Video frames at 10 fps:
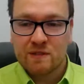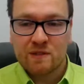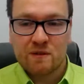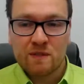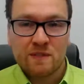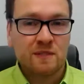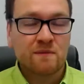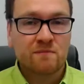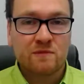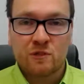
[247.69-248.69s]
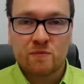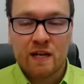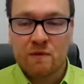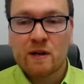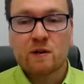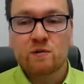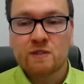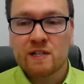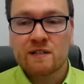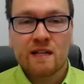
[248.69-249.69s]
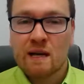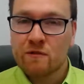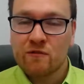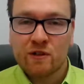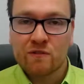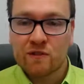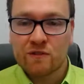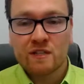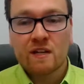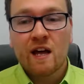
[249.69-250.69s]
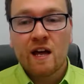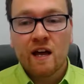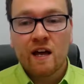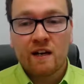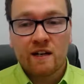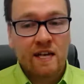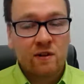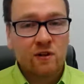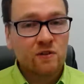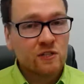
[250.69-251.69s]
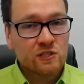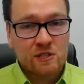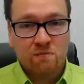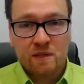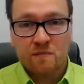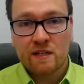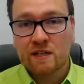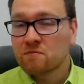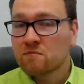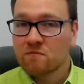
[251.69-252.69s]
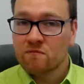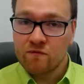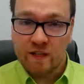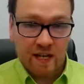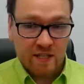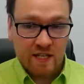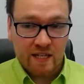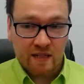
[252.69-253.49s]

Don't need to duplicate records here. It can be very confusing. Account code can simply be VAT,